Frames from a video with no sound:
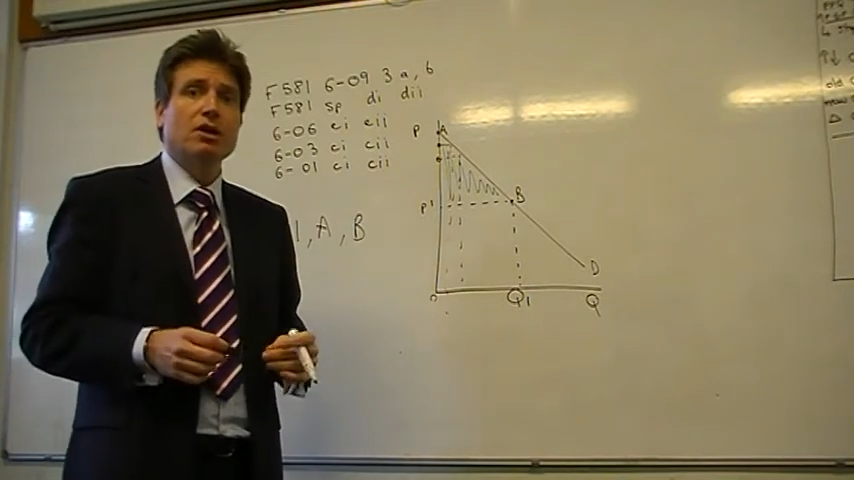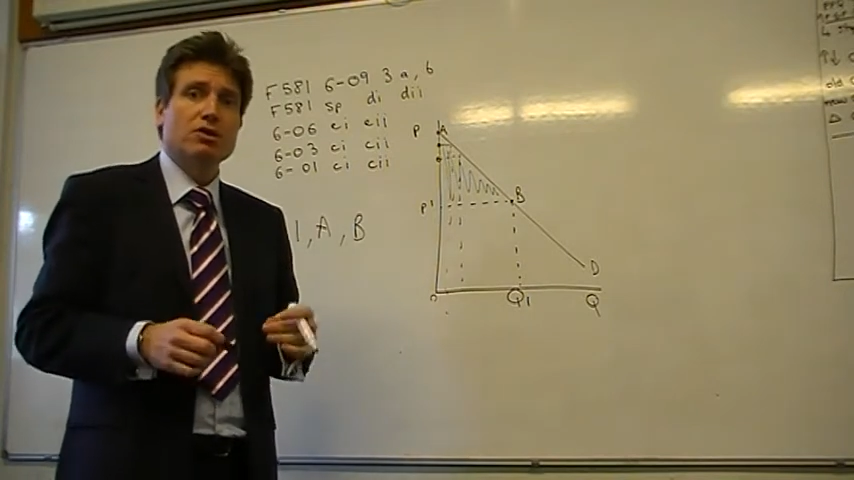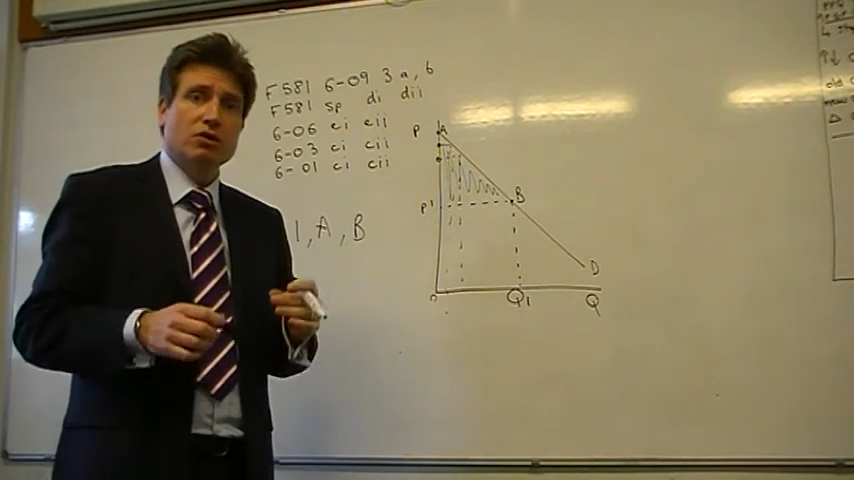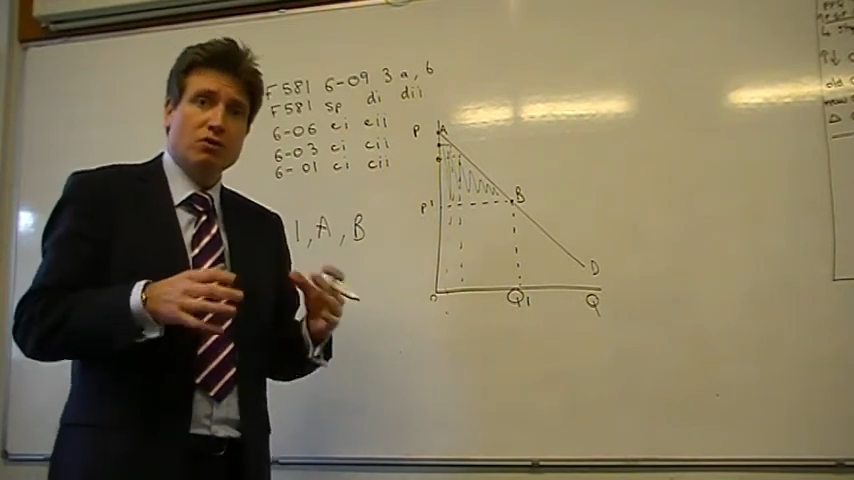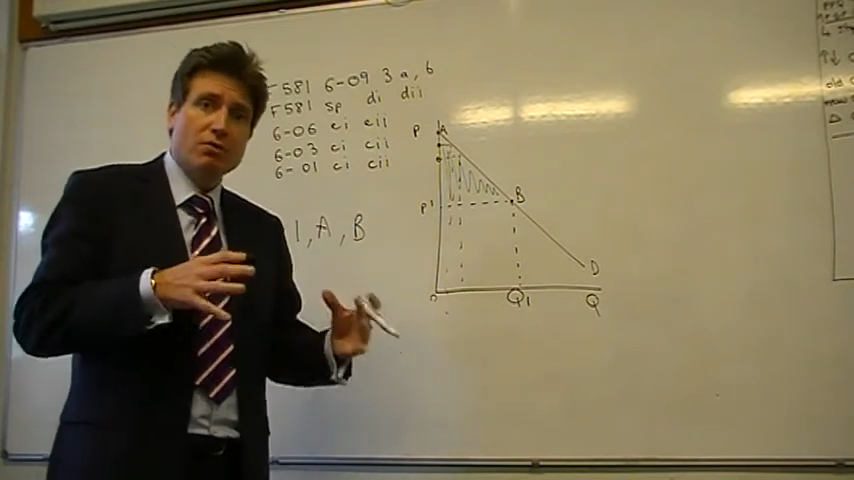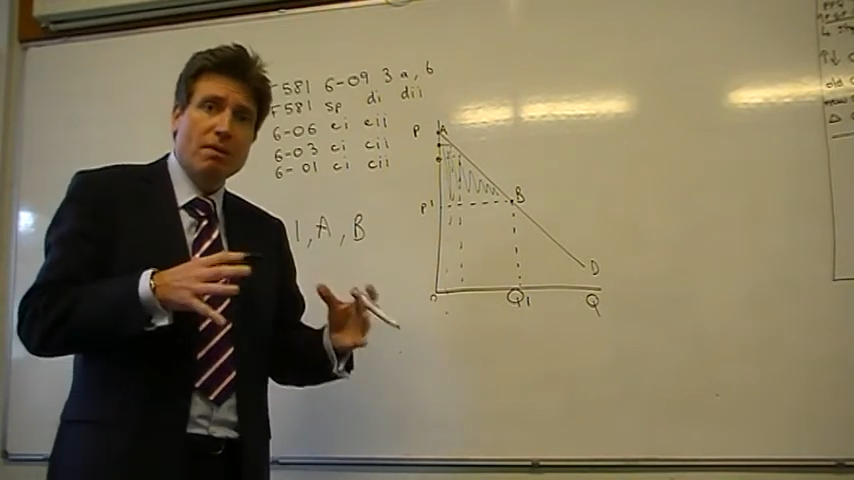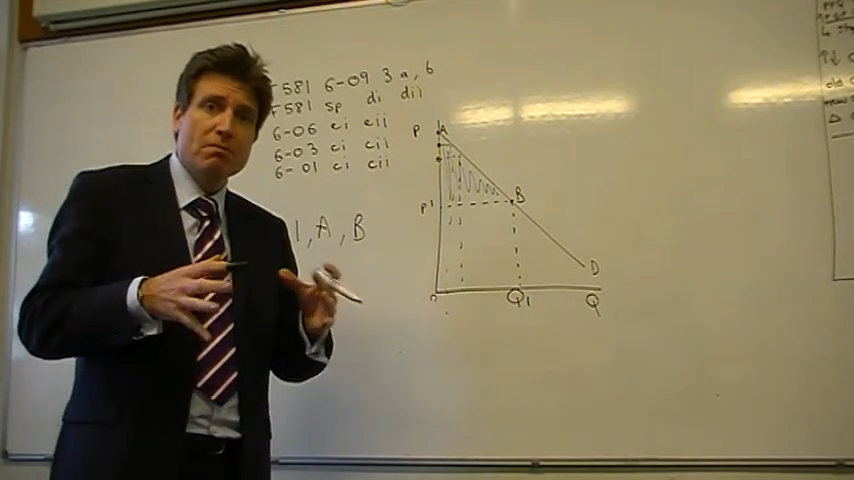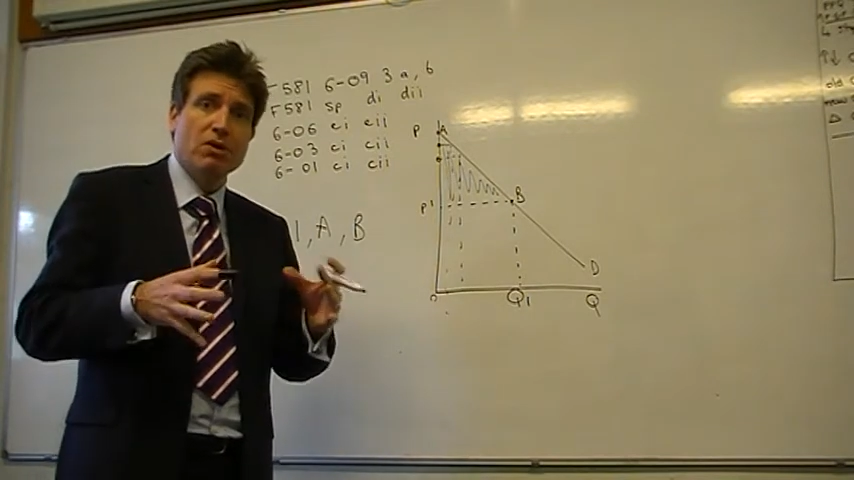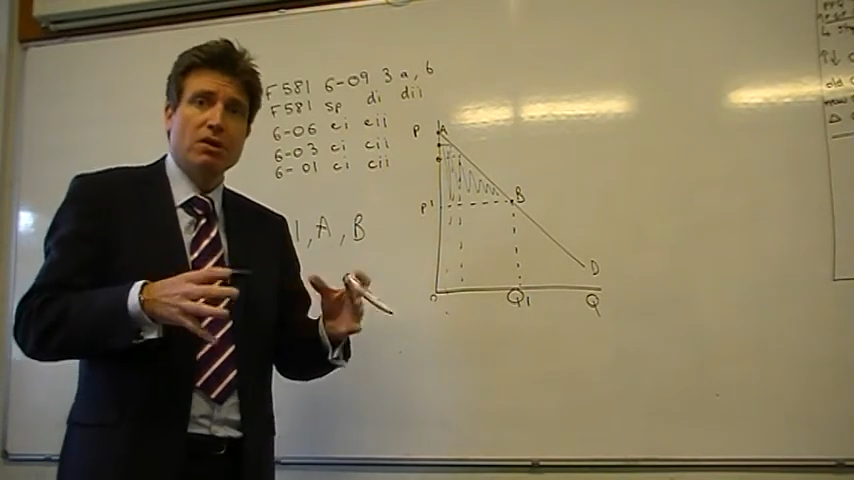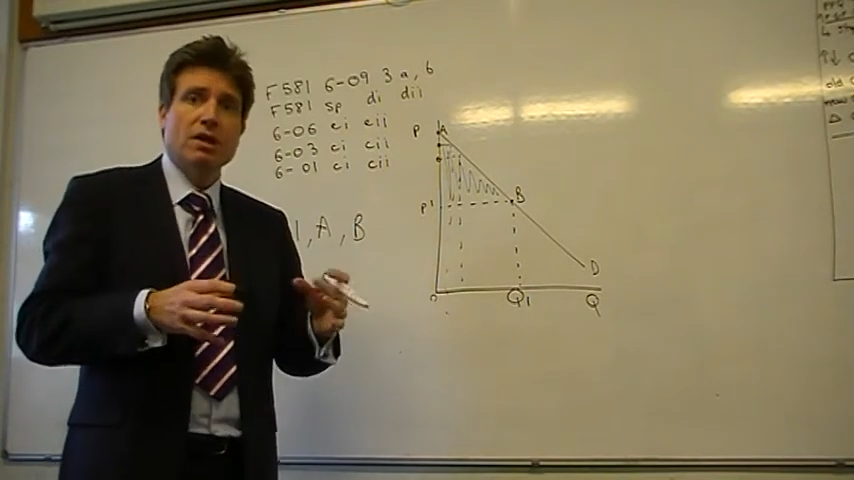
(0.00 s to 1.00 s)
So
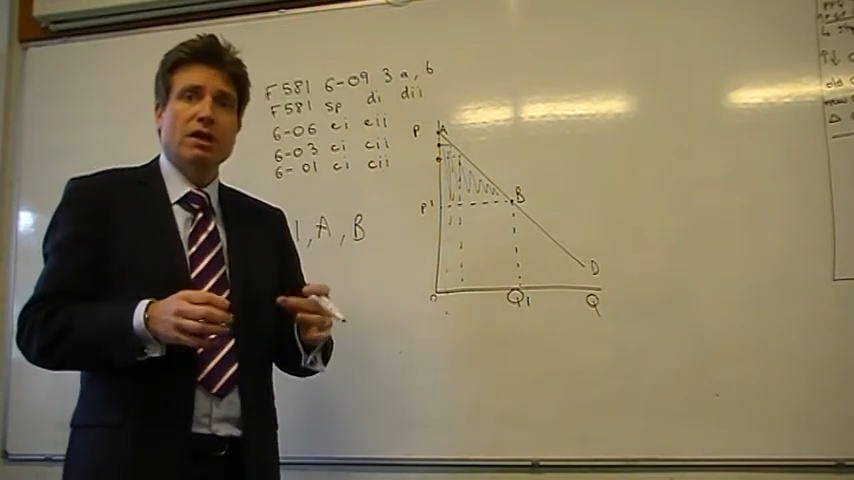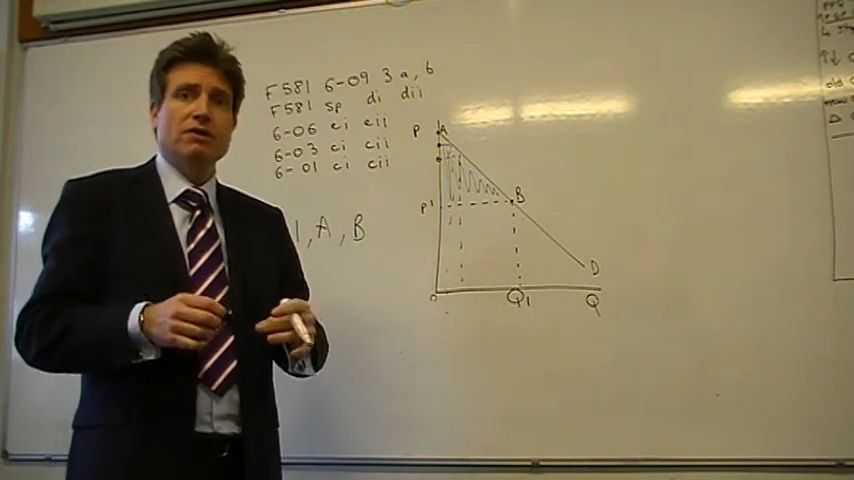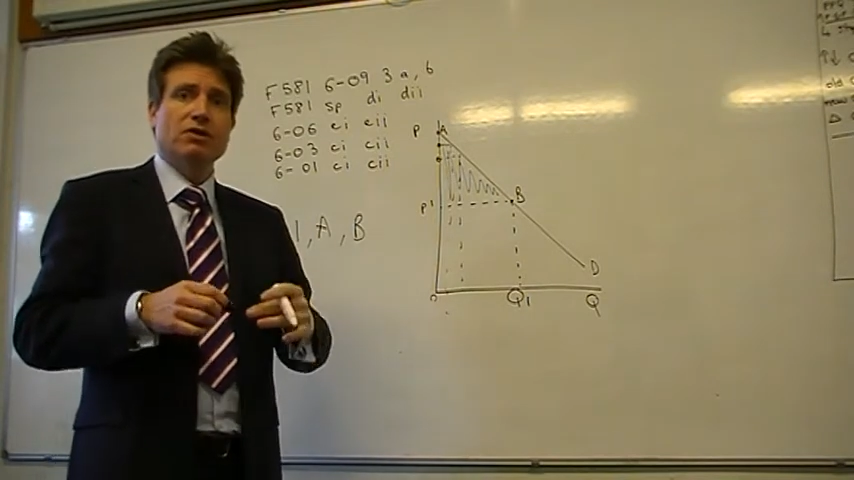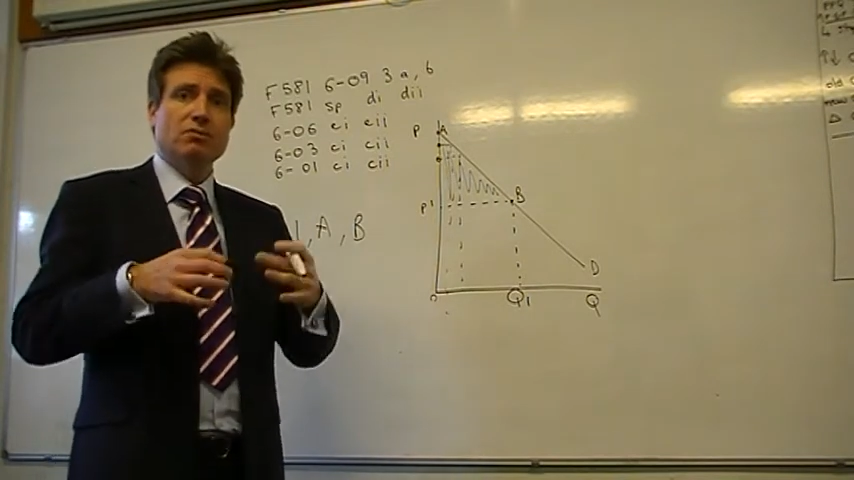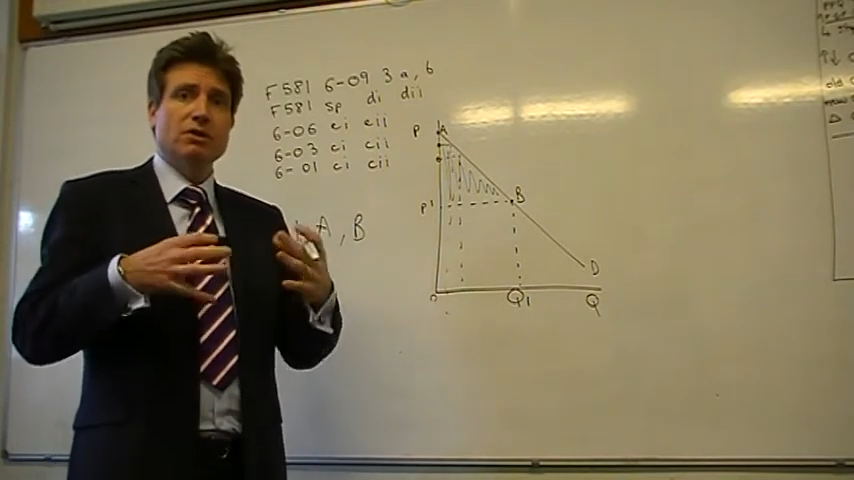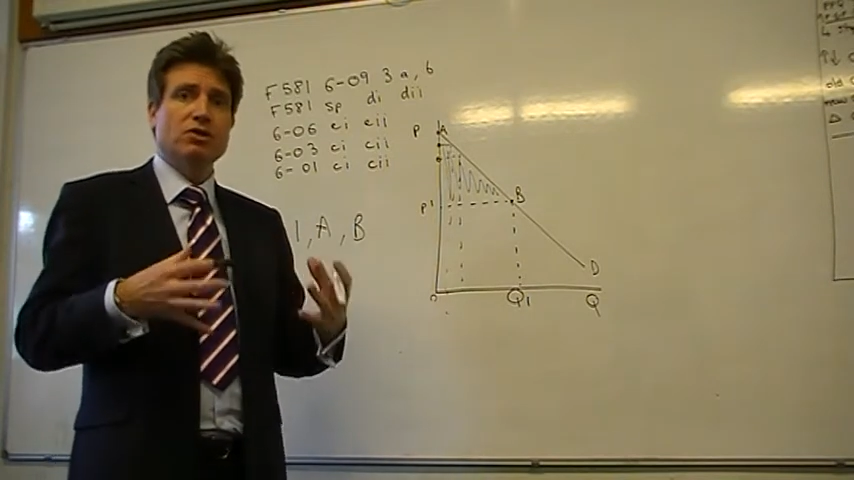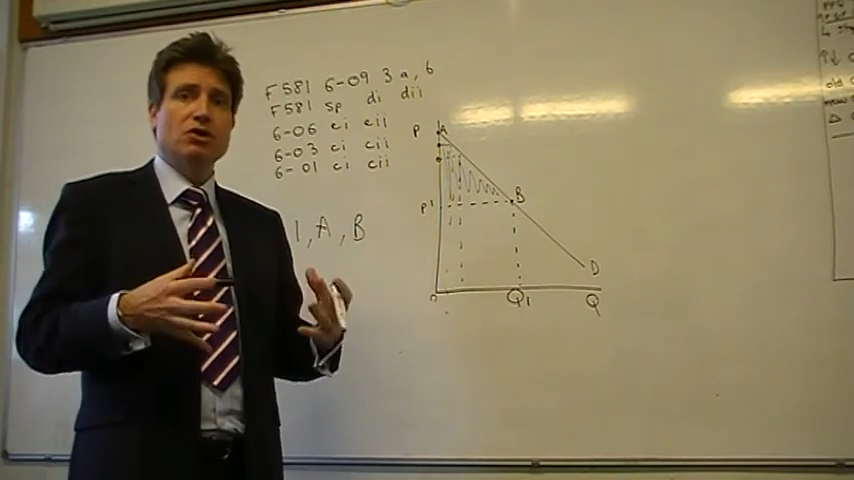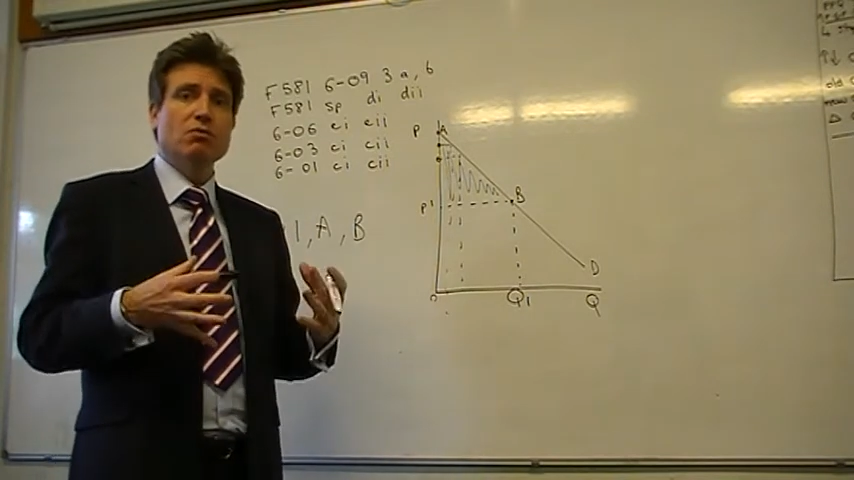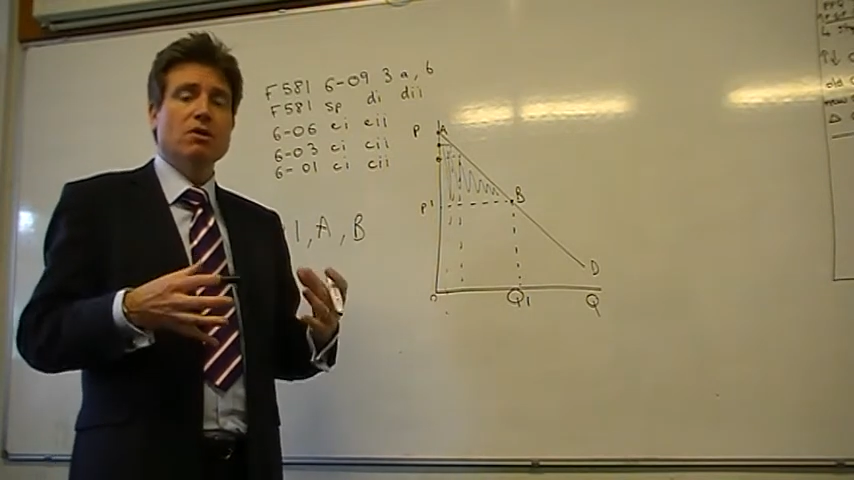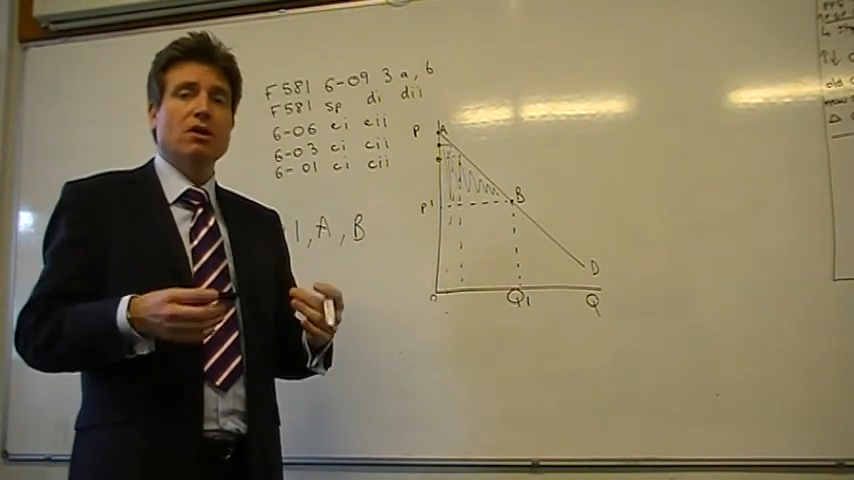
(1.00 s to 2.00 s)
remember, if it's going to be
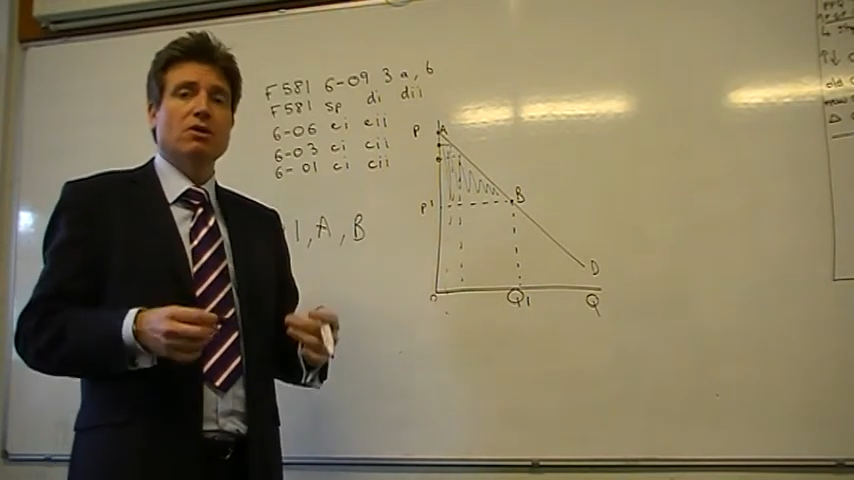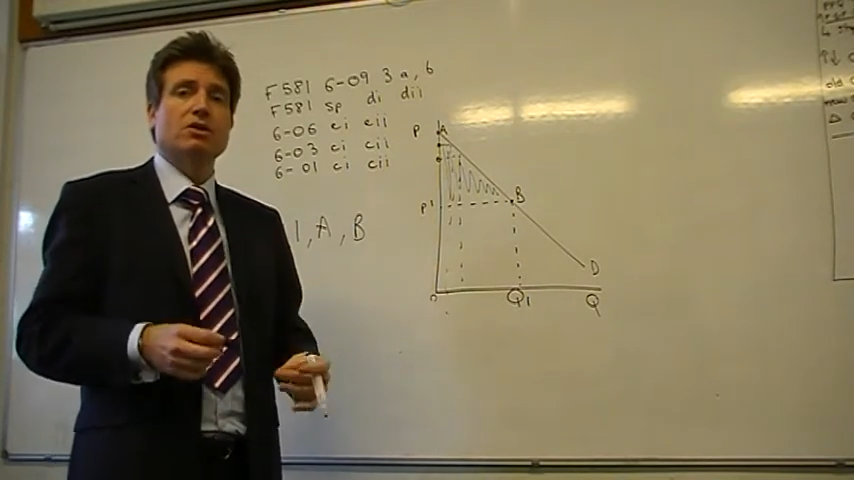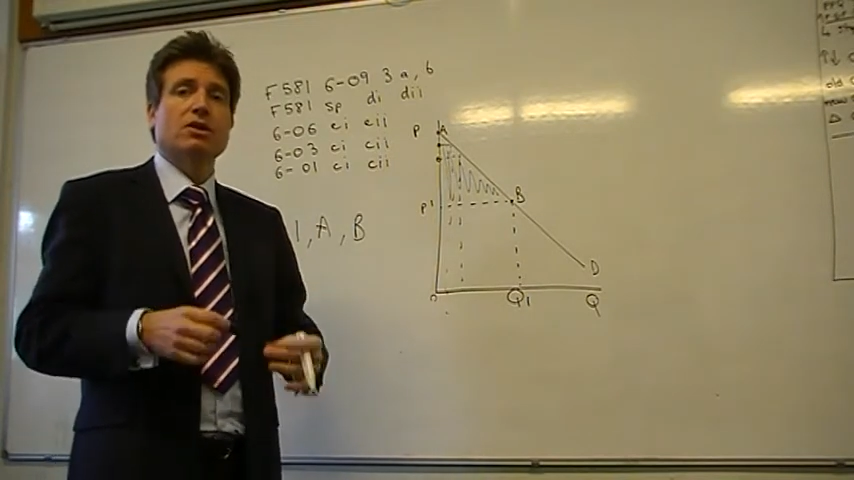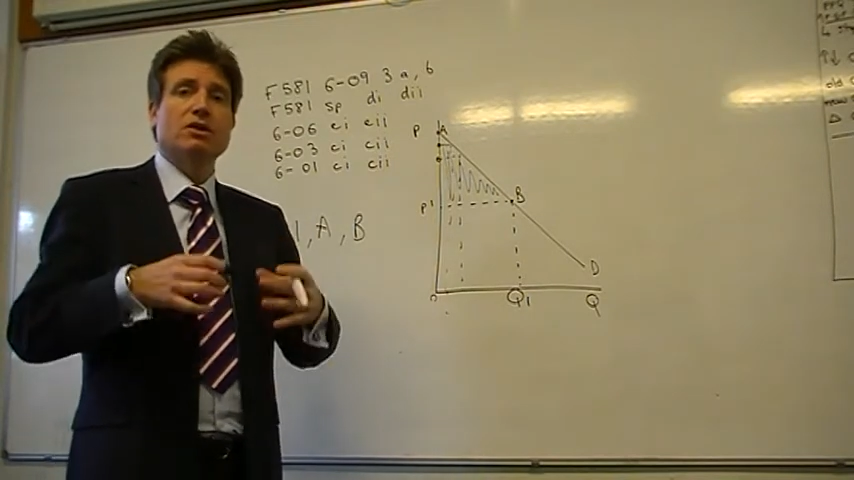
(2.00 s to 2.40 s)
2 marks,